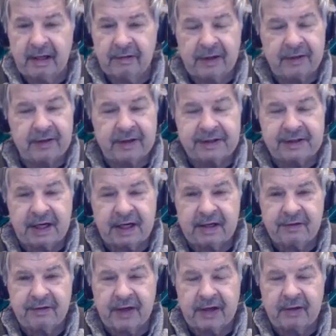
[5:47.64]
Then the
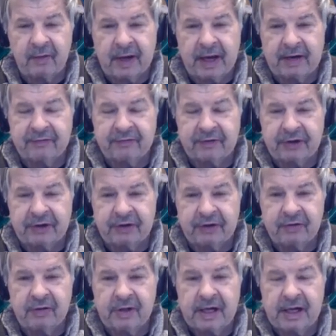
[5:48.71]
second thing we have to
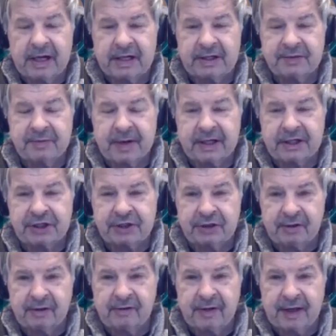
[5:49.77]
do is make
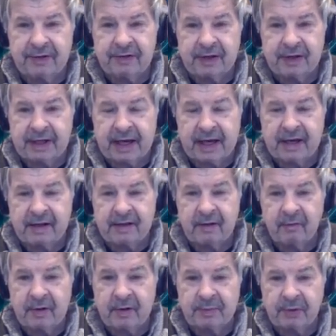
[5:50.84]
sure that the data
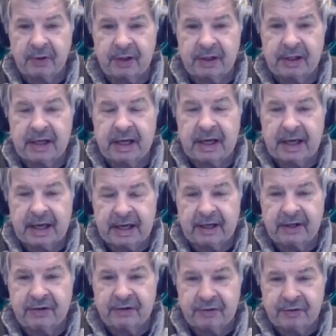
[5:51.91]
that we put
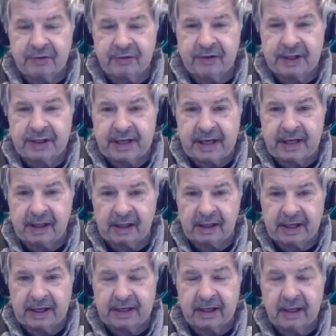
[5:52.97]
into the data
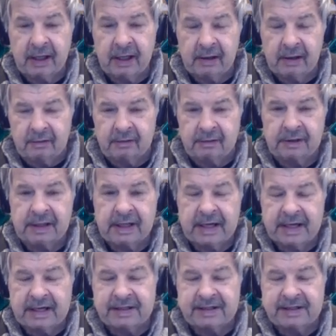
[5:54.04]
lake
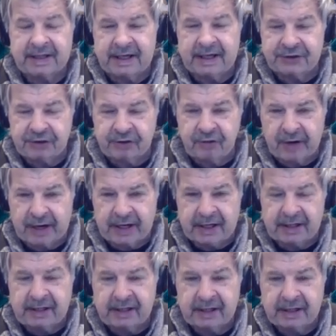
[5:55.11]
is
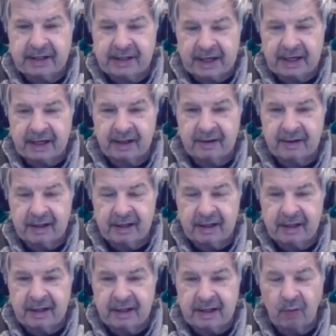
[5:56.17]
integrated data.
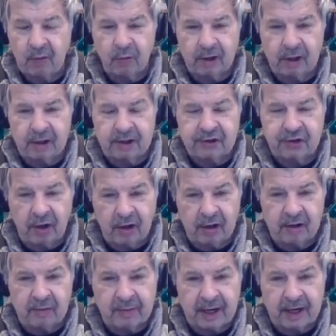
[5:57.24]
Now, we're going to
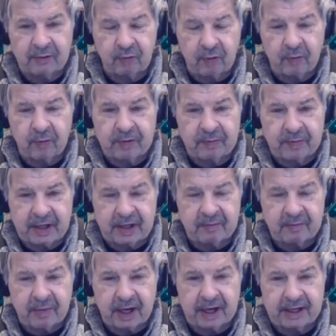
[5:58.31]
talk about what we
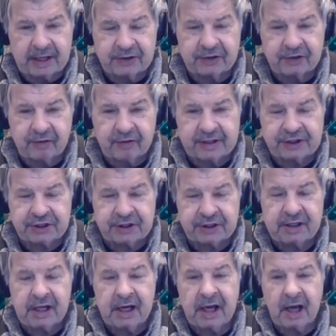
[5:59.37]
mean by
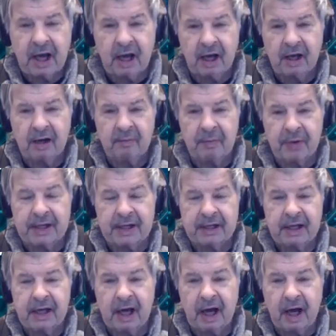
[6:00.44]
integration, but
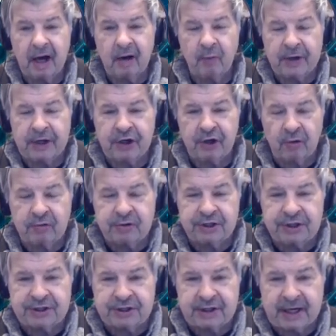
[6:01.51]
we don't
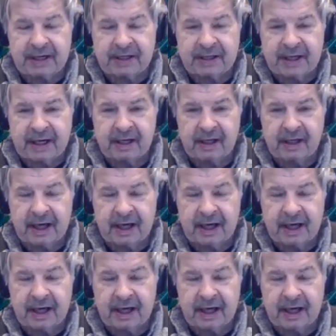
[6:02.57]
just take data